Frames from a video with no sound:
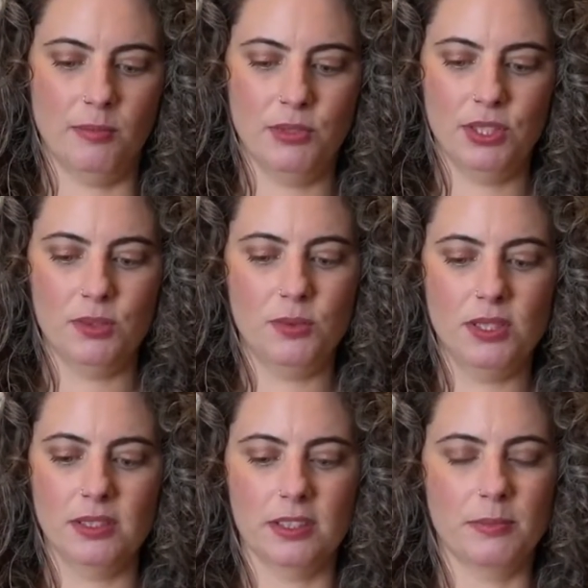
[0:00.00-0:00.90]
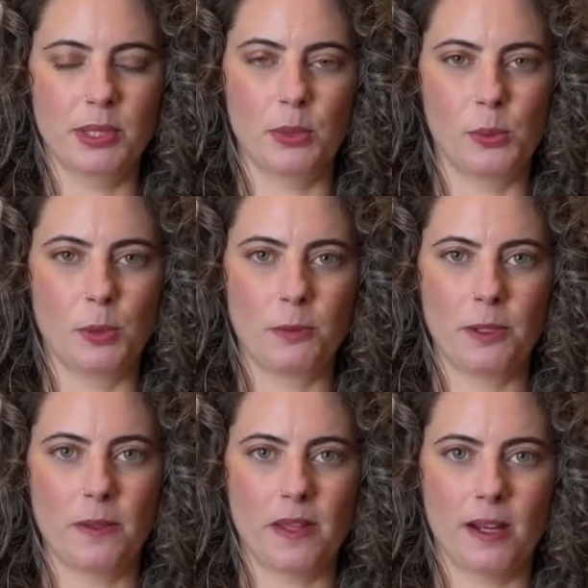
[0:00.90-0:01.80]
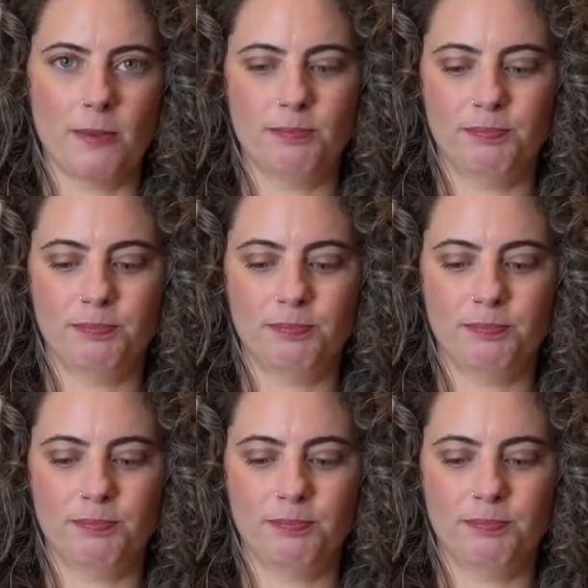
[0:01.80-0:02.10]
You just want a little bit of warmth in there.